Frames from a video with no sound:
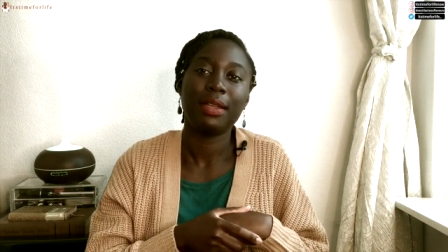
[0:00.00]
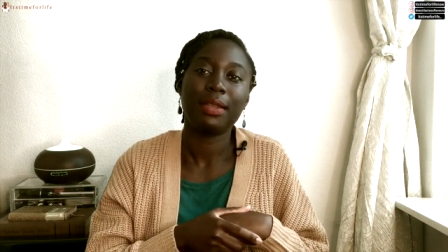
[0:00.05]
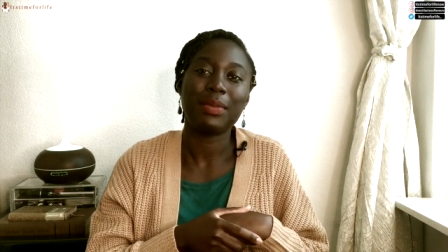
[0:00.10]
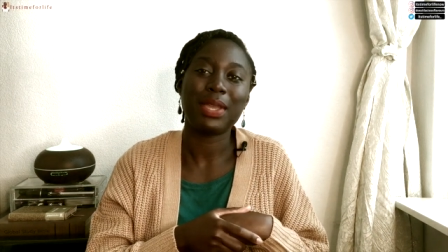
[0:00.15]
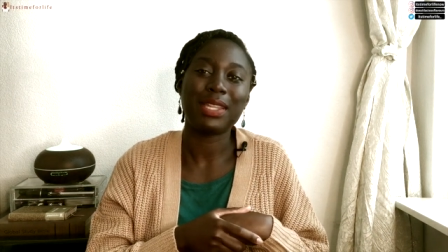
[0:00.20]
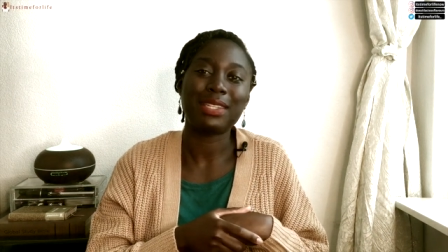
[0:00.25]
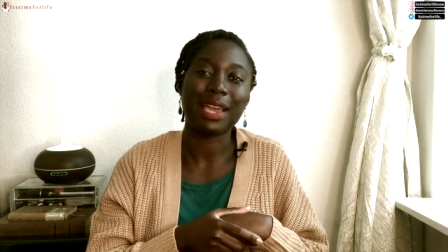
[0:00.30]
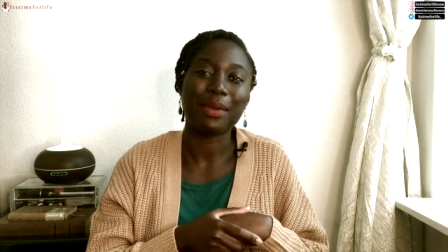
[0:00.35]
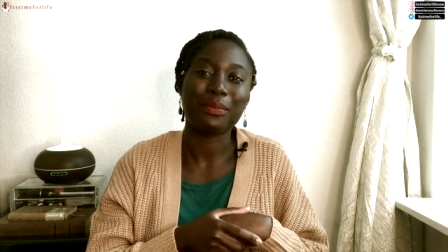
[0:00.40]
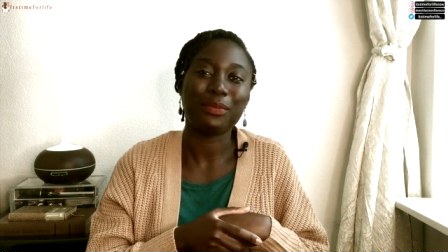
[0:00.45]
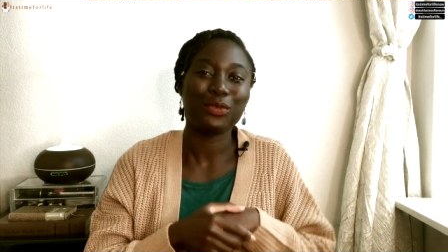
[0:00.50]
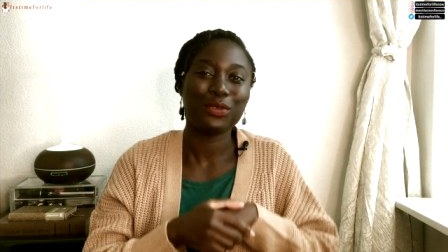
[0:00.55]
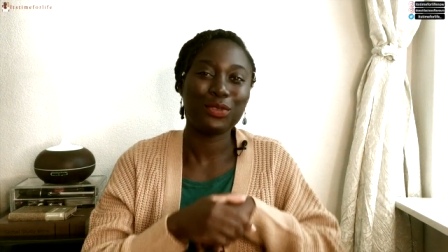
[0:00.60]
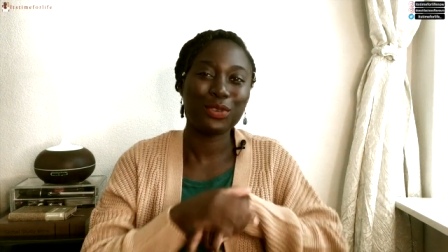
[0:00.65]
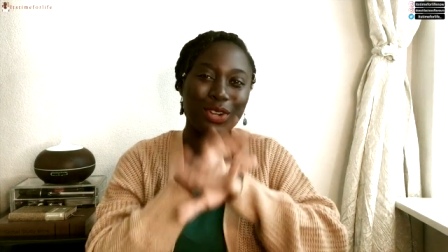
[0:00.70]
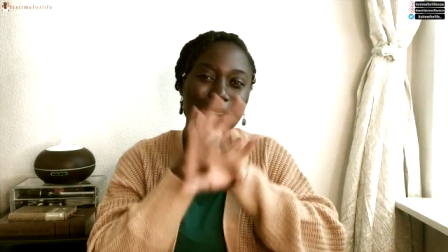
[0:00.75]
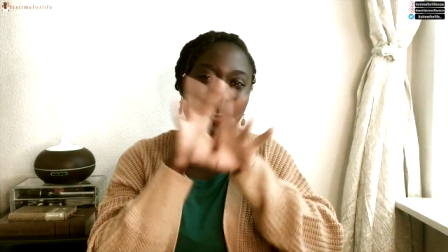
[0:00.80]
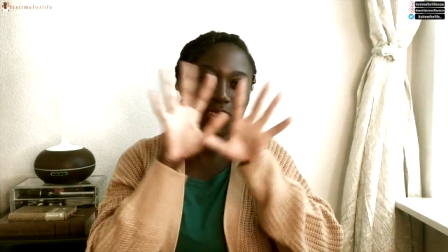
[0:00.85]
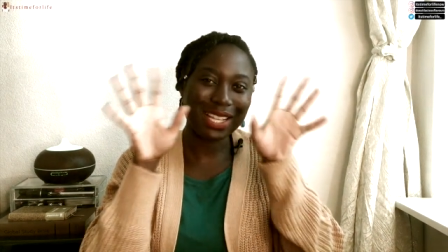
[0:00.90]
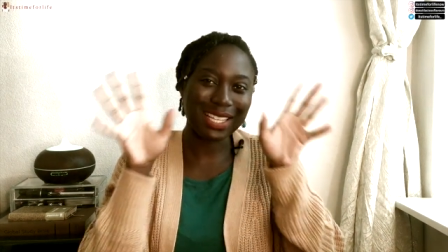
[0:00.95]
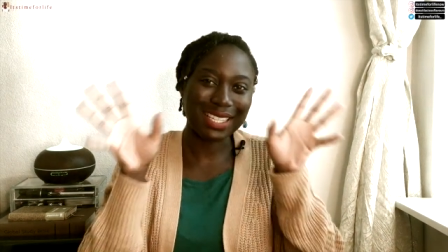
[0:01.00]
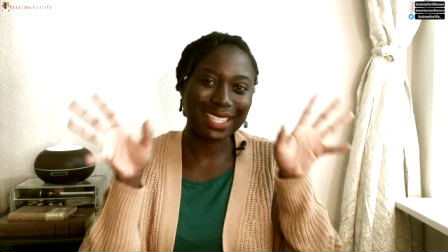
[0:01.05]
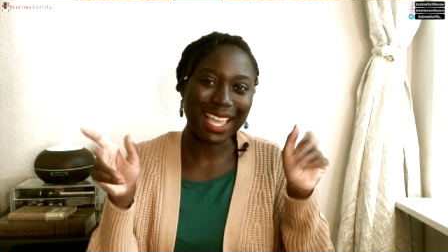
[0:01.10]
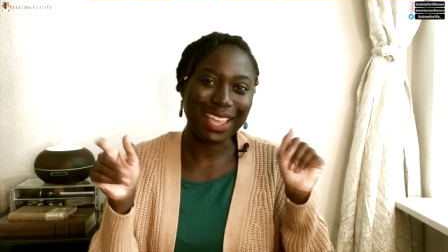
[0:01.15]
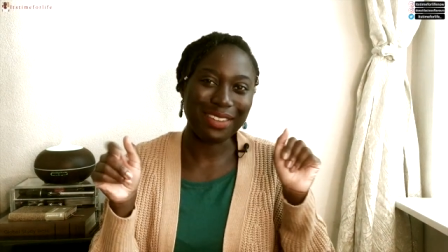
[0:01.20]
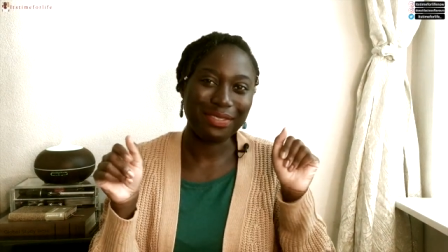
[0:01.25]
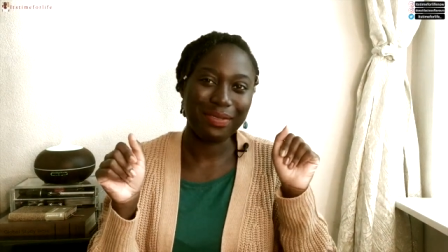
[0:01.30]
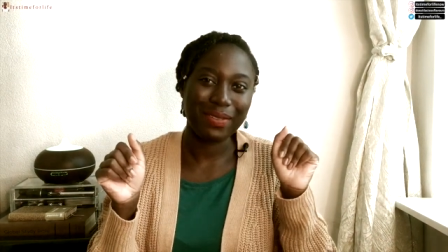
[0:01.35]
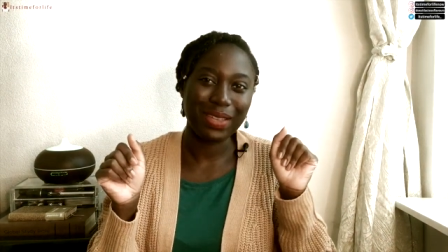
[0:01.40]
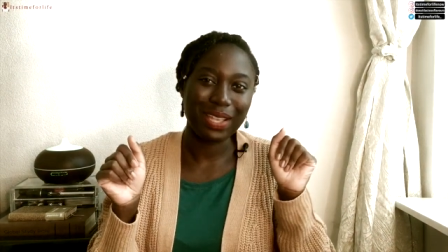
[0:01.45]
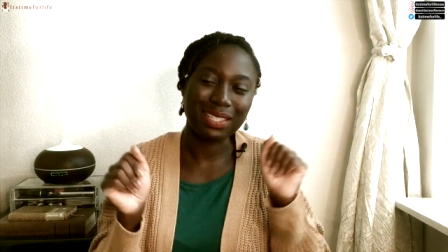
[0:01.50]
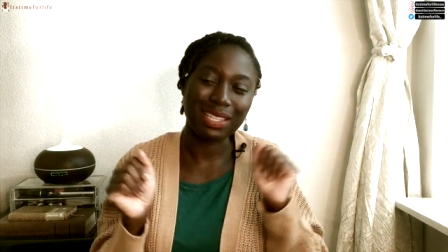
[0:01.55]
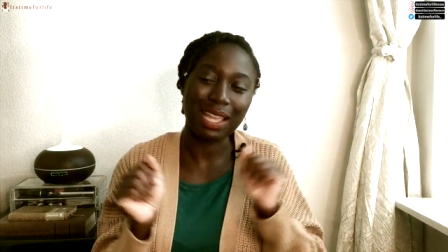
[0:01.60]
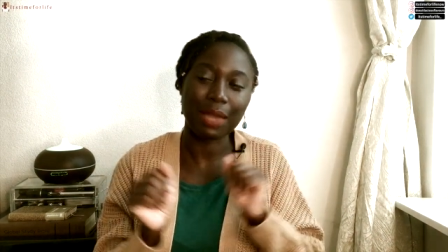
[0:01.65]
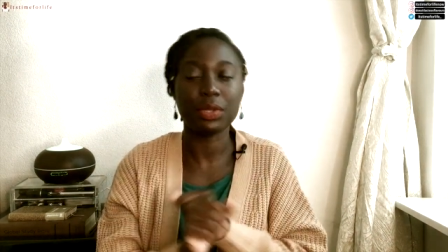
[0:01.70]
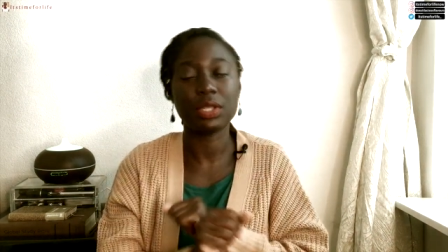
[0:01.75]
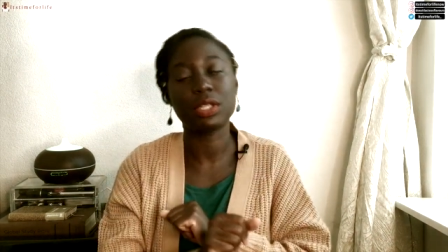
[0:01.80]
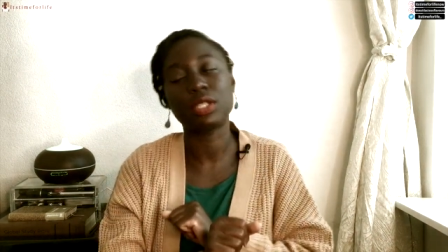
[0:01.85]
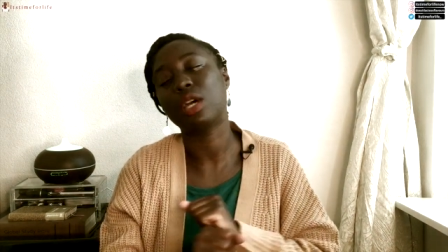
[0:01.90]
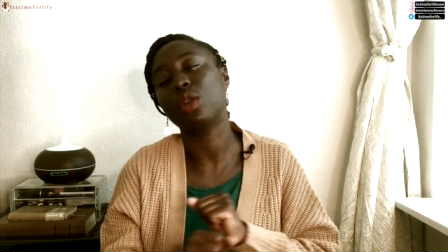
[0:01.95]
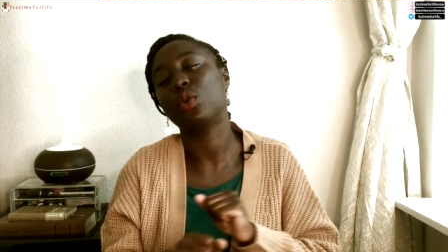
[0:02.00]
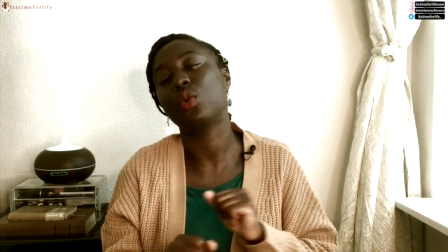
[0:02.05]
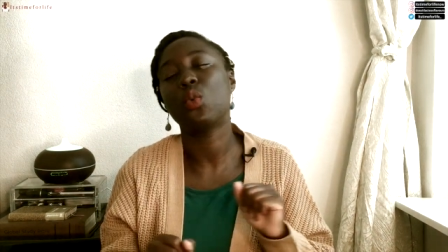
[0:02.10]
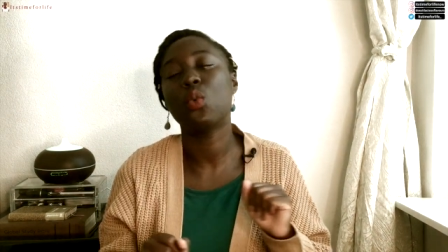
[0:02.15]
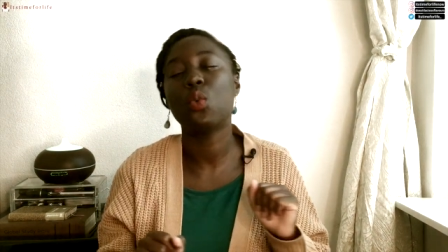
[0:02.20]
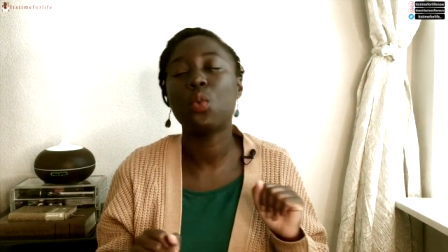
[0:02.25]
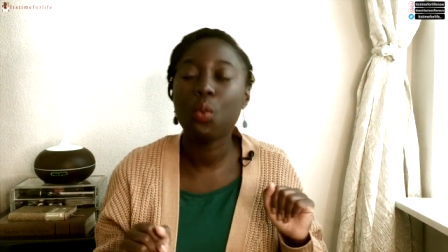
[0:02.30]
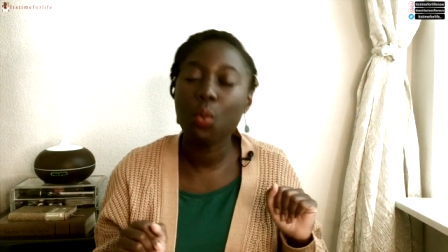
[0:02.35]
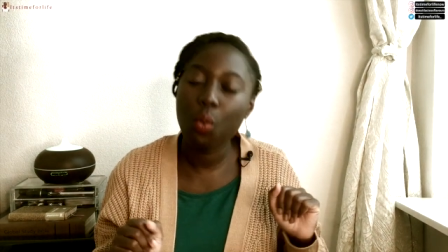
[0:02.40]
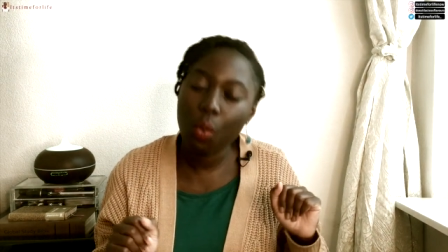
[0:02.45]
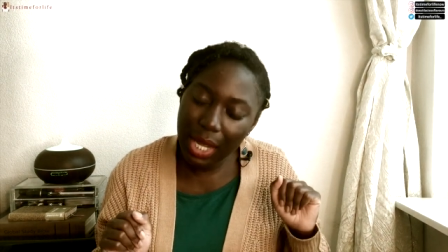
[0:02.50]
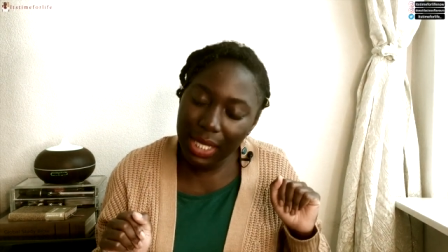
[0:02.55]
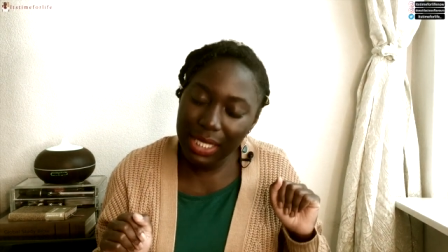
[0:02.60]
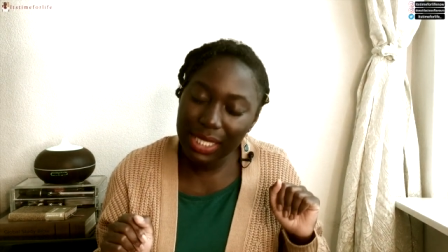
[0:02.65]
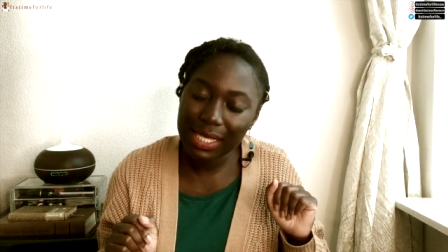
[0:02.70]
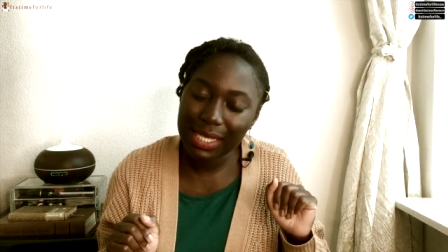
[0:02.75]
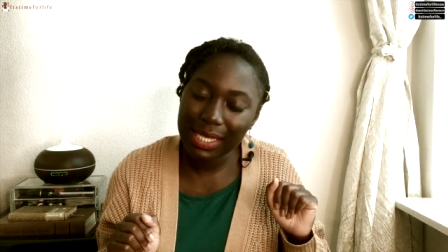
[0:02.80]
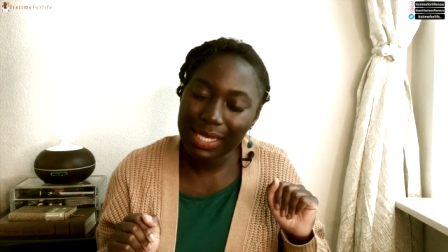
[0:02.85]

Make time for glorious life. It's time to start what?